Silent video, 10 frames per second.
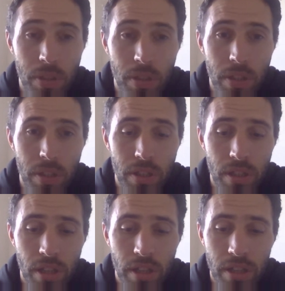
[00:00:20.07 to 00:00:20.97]

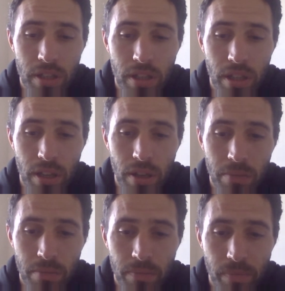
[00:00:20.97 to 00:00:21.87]
And it's
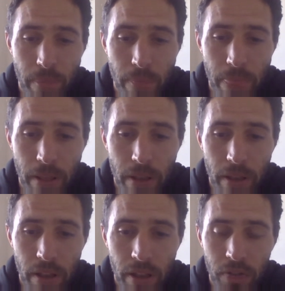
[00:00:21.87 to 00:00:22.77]

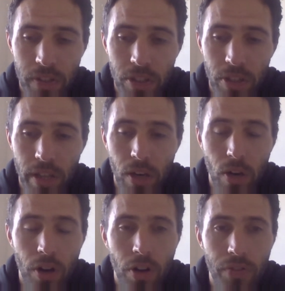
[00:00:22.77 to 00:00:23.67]
obviously, you get a
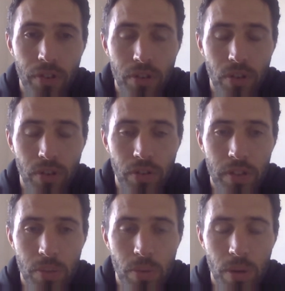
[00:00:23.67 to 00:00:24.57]
lot of confidence off of it
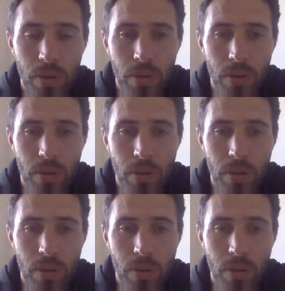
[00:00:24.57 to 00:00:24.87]
as well.